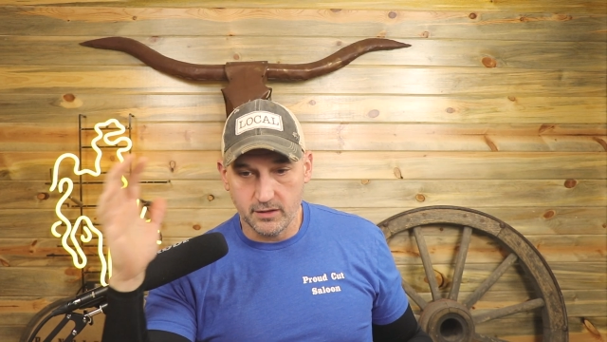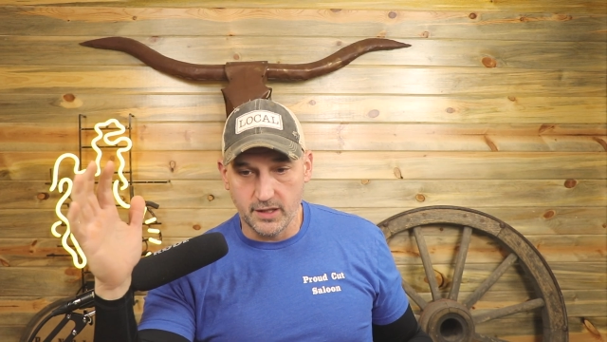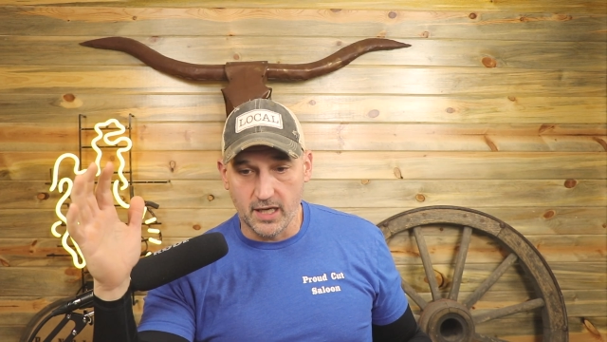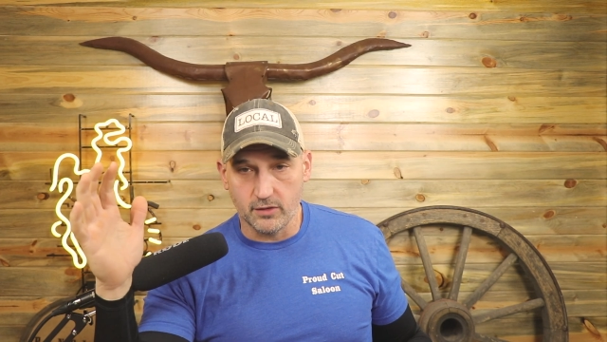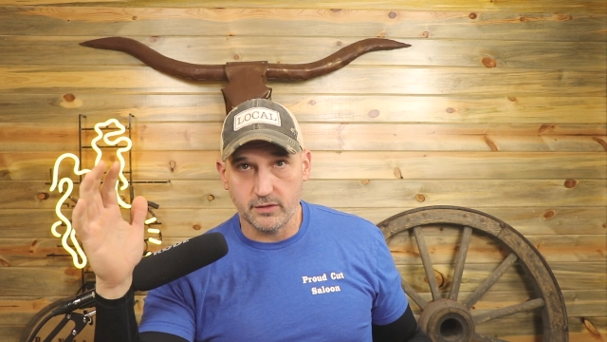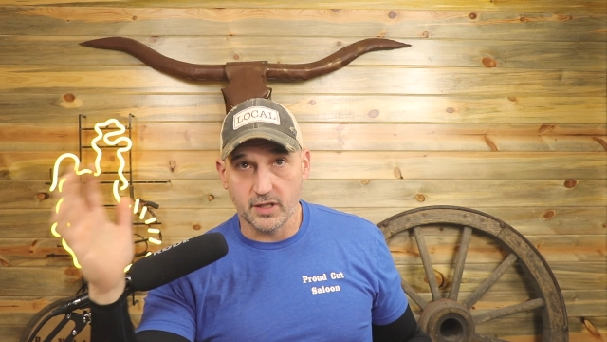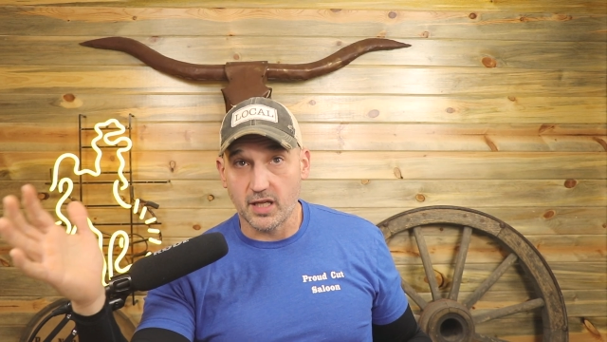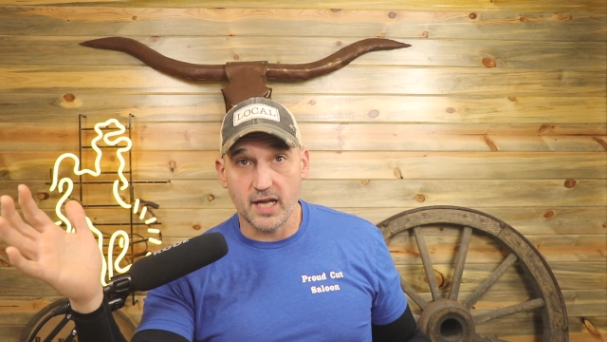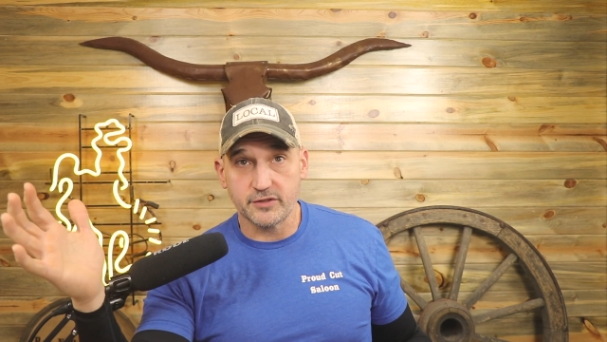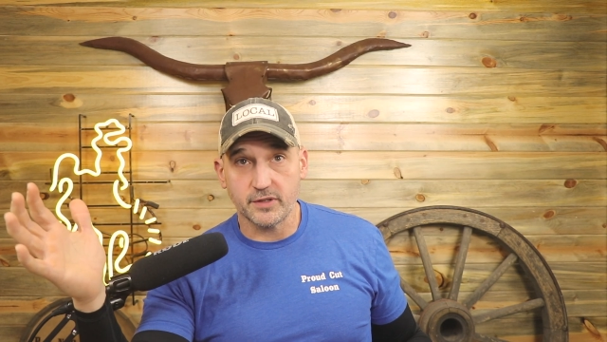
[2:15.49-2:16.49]
Now, the
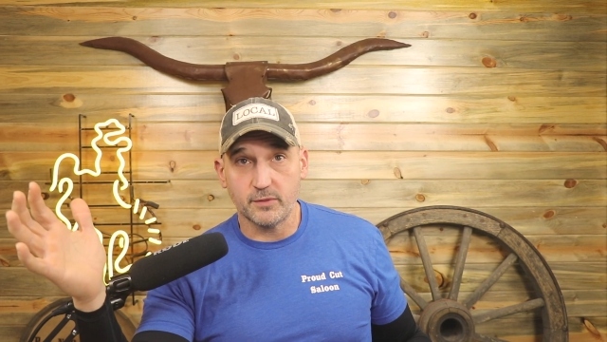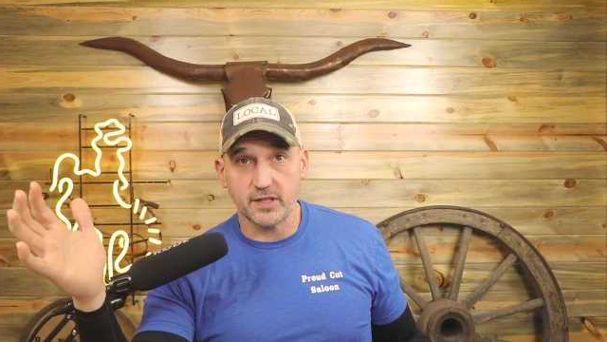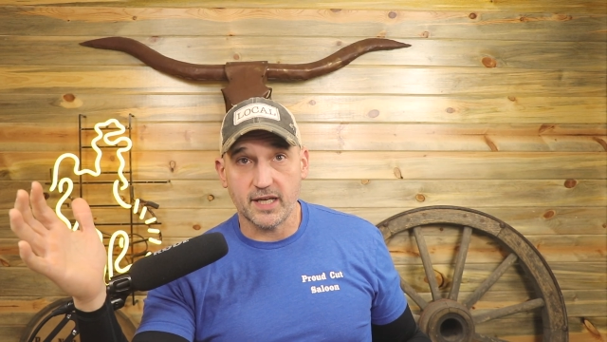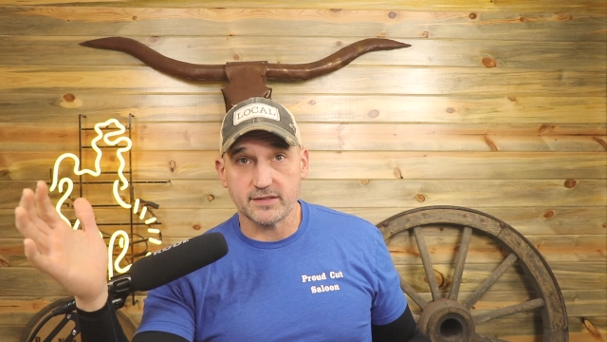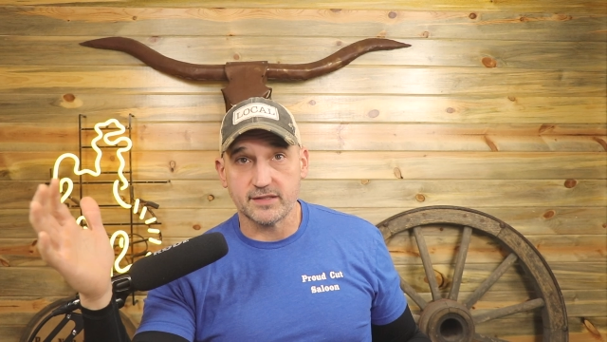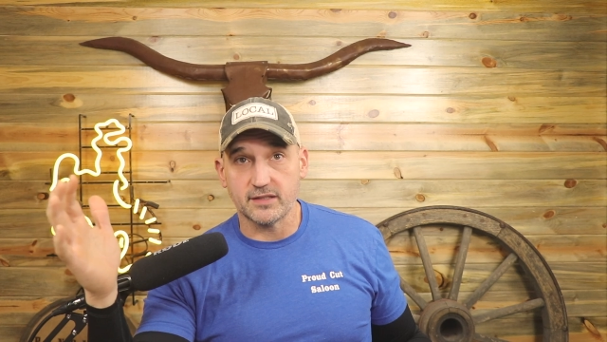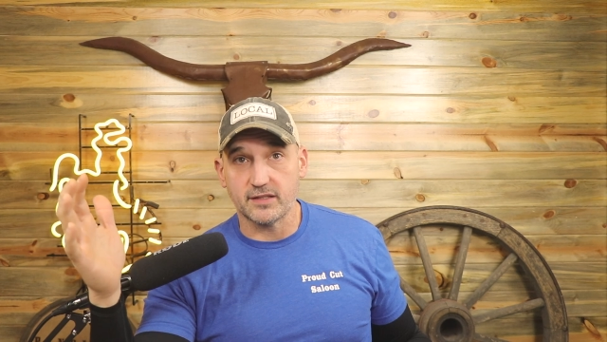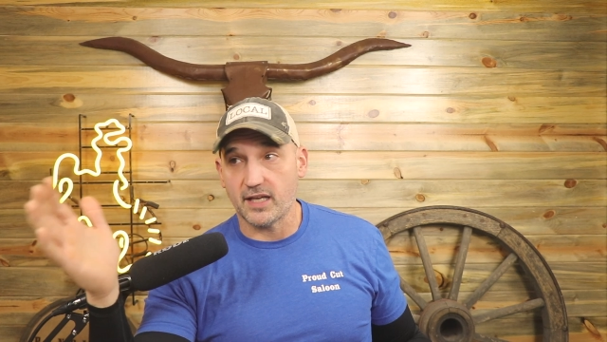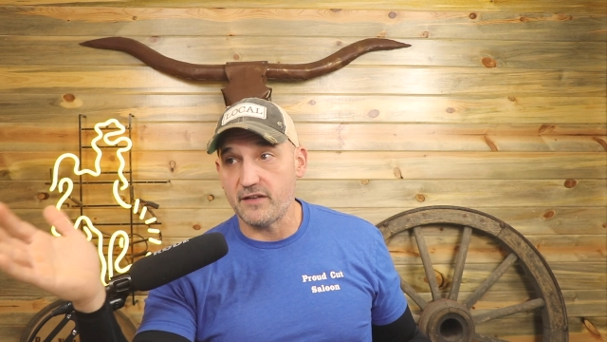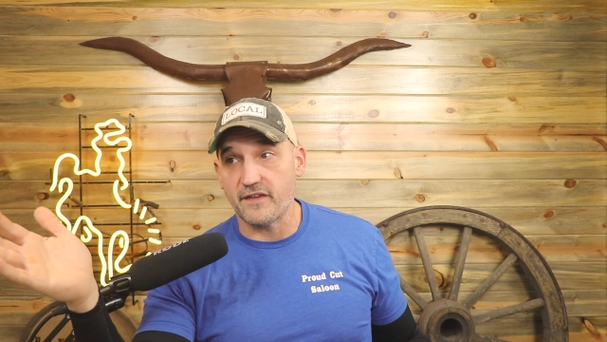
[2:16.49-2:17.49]
clients really wanted the house.
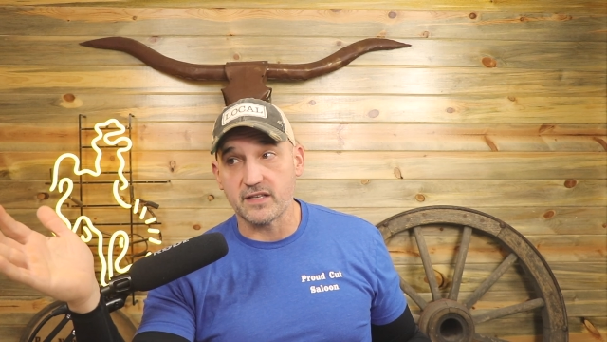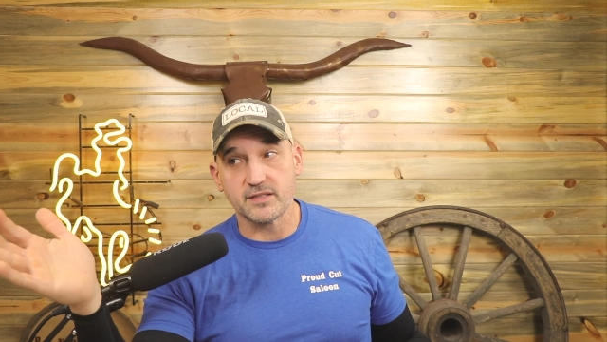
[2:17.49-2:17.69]
He found